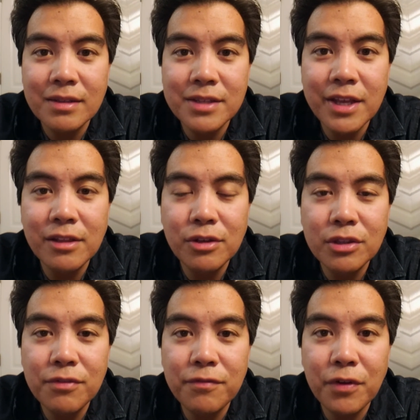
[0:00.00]
Take a look at
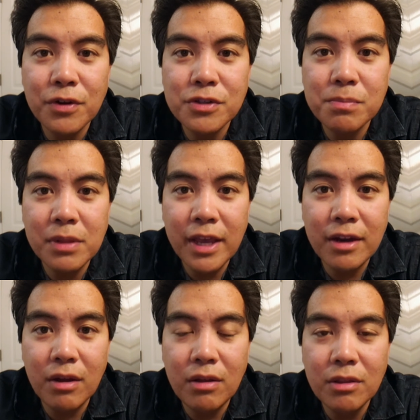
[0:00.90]
the first
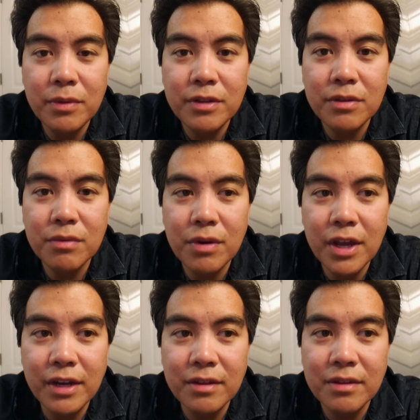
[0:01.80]
plant all the way to the
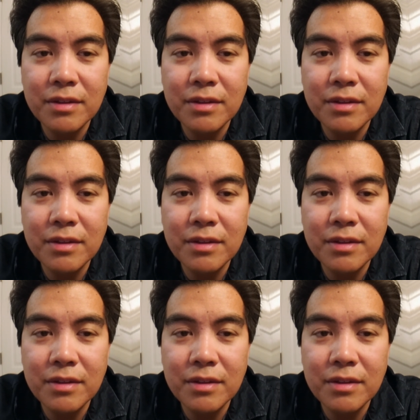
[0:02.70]
right.